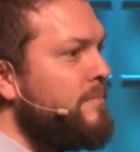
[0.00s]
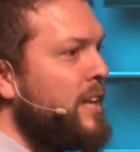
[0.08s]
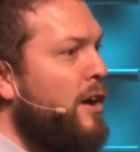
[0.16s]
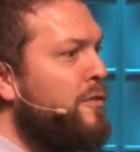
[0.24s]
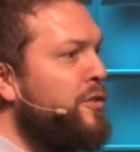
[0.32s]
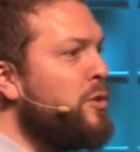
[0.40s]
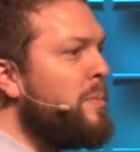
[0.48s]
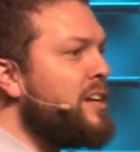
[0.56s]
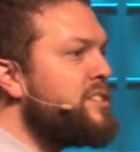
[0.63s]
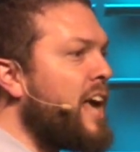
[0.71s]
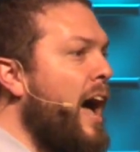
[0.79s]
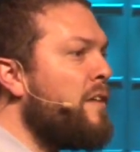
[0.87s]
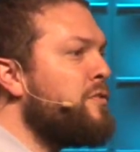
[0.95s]
A few minutes
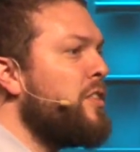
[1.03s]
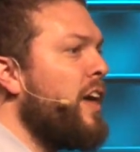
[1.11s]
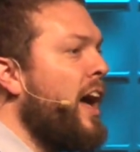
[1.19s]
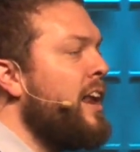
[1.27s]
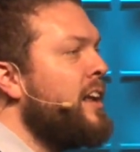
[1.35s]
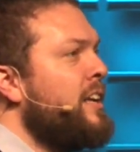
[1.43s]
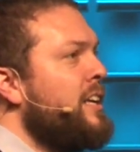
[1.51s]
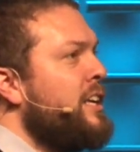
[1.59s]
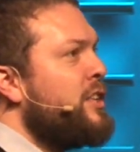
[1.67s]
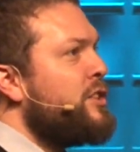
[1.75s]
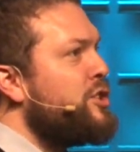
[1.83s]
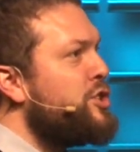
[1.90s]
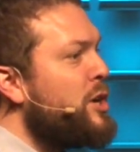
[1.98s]
after that,
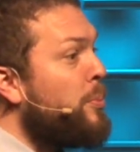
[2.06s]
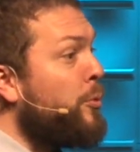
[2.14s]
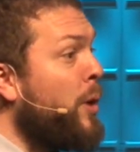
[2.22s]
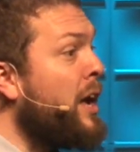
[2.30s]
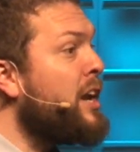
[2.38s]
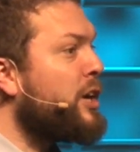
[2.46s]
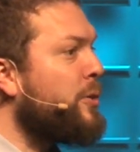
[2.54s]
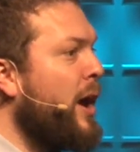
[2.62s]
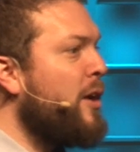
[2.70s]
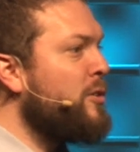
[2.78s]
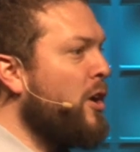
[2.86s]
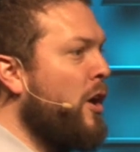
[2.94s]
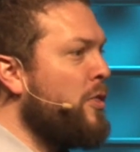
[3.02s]
the ship ran
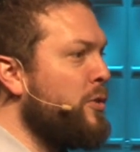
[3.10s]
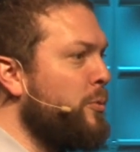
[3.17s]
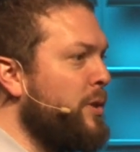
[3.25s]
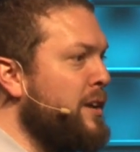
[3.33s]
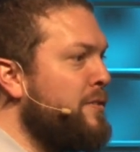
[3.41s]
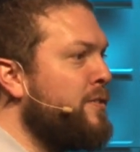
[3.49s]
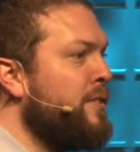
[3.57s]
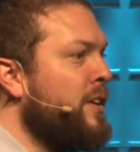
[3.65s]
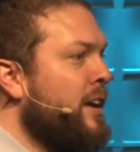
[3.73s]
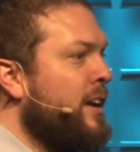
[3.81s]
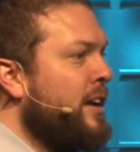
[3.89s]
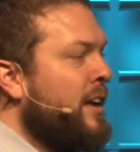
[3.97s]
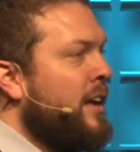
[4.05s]
aground on the reef.
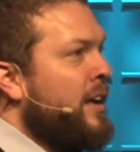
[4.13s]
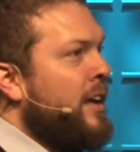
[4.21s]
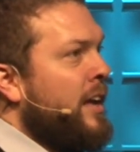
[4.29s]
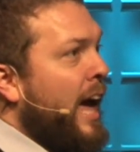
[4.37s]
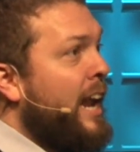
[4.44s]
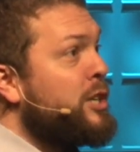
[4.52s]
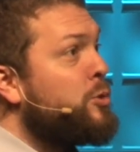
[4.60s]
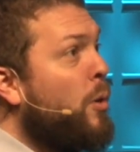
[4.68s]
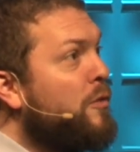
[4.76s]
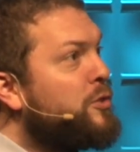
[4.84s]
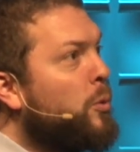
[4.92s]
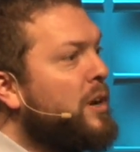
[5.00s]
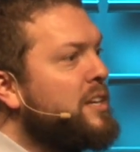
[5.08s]
And at
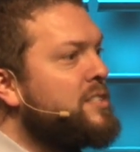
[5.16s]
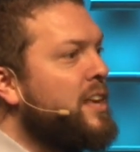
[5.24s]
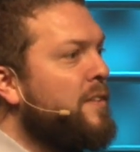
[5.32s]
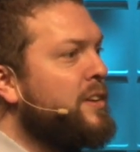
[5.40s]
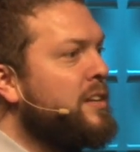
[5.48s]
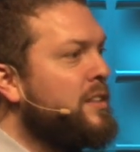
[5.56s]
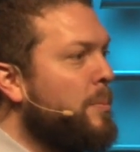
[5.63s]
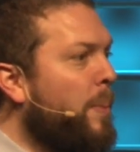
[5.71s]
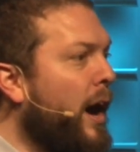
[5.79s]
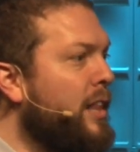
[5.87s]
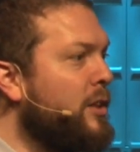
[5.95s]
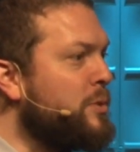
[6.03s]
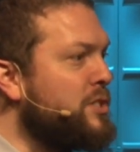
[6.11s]
12:27,
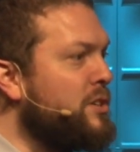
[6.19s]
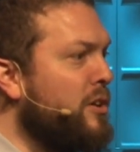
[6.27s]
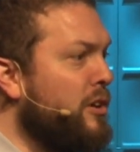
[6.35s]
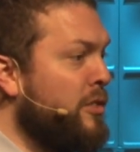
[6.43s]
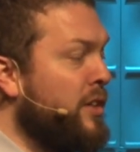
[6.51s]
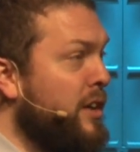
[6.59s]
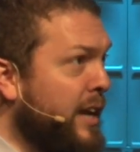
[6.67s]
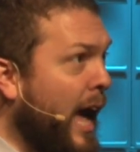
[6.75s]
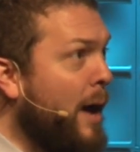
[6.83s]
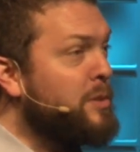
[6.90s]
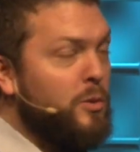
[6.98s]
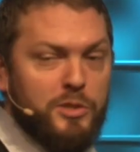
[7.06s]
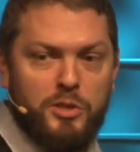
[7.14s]
the
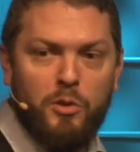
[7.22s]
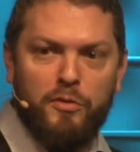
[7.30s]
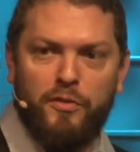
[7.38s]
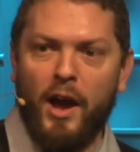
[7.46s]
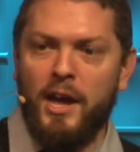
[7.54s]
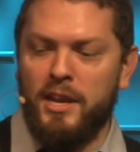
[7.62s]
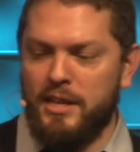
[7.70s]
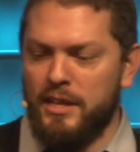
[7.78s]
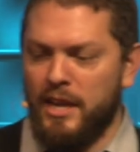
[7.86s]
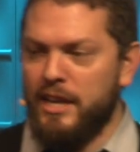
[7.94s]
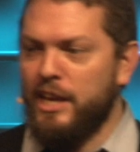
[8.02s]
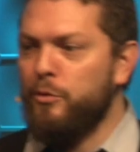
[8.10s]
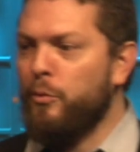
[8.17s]
captain was notified,
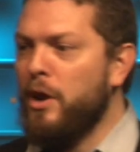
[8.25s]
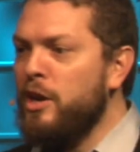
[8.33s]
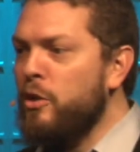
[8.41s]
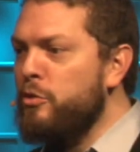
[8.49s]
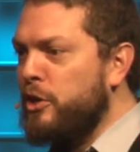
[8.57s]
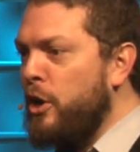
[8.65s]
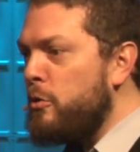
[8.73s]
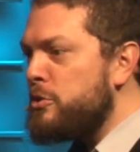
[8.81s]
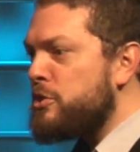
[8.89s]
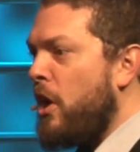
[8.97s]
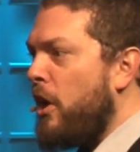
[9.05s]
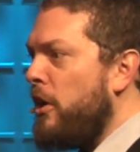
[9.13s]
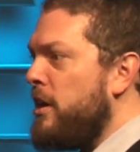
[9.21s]
and he radioed the Coast
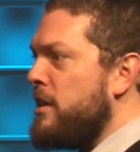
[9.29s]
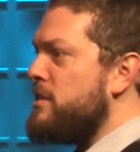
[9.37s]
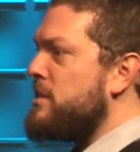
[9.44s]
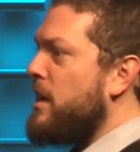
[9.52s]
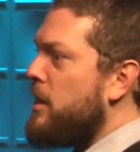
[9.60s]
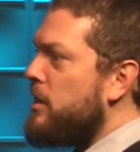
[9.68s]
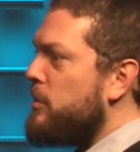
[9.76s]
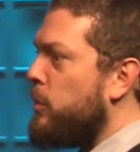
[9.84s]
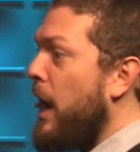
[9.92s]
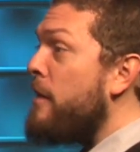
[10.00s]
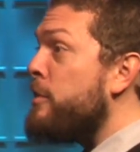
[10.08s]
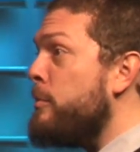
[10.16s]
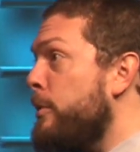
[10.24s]
Guard and said, "We
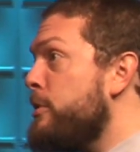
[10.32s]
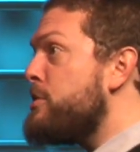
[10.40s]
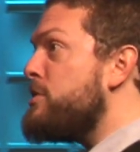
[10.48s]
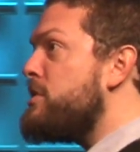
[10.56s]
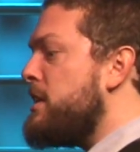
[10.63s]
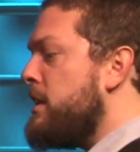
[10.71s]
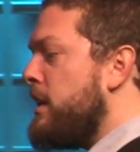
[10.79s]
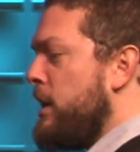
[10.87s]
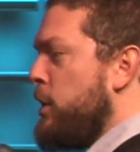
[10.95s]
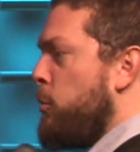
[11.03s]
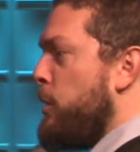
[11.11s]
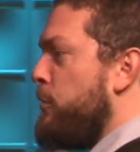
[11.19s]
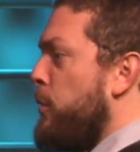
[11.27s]
have an emergency,
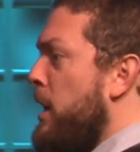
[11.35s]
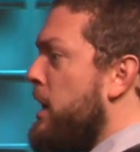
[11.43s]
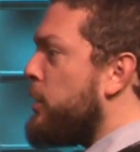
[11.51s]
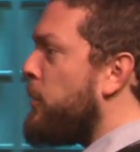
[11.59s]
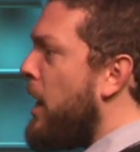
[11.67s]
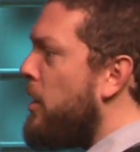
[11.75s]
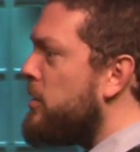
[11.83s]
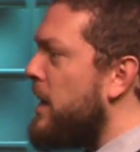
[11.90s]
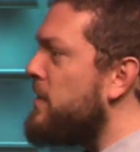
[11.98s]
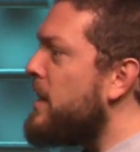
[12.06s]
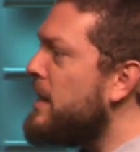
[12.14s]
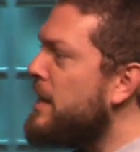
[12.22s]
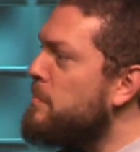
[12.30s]
we've ran aground." And
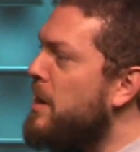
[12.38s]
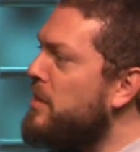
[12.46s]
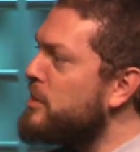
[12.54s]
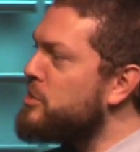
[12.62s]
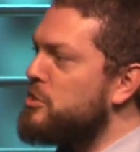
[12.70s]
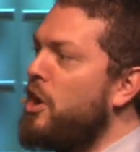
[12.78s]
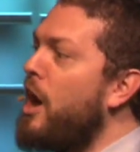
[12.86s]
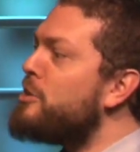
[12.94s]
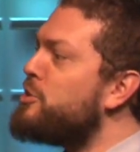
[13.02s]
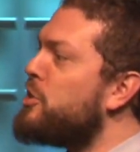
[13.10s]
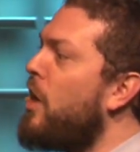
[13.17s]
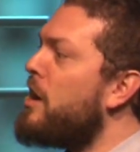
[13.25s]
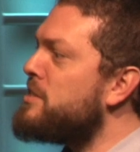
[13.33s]
then he made this
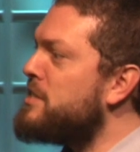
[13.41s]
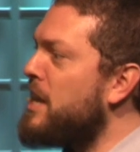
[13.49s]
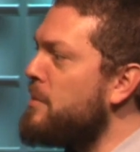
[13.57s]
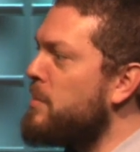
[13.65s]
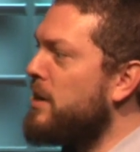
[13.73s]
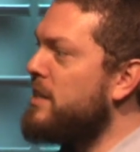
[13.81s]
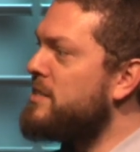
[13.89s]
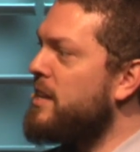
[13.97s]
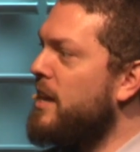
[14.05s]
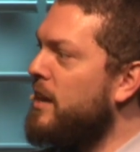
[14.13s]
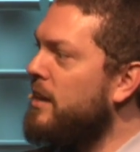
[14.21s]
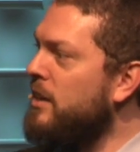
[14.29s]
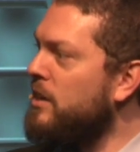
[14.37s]
nonchalant statement. He
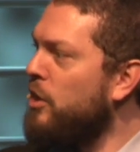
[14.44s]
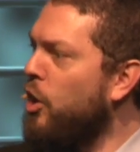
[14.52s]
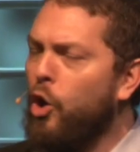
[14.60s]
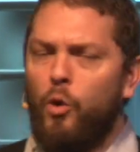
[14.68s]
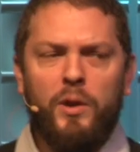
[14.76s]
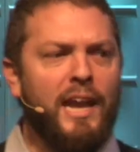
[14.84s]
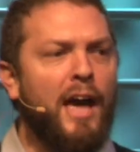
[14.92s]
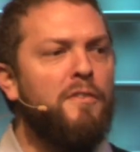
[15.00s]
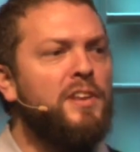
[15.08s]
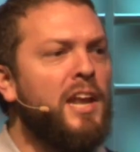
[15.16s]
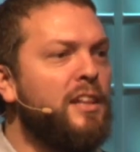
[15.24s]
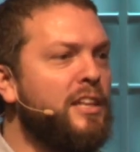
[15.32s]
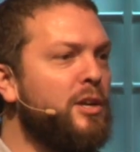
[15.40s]
said, "Oh, and
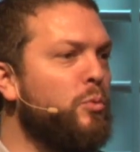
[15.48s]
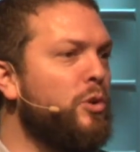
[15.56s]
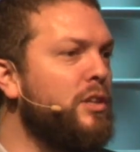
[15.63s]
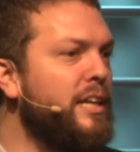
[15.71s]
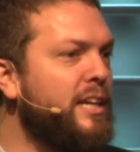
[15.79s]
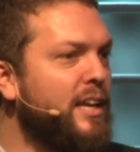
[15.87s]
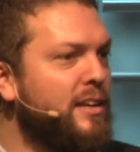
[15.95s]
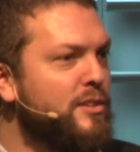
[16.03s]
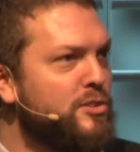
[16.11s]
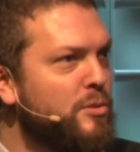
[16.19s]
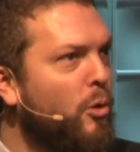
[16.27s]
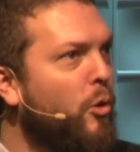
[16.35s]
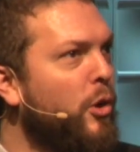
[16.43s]
evidently we're leaking
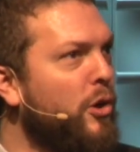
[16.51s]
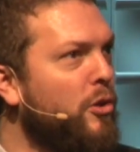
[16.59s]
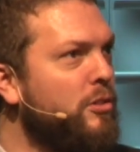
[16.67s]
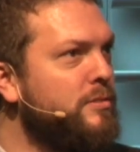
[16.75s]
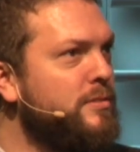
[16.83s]
some oil."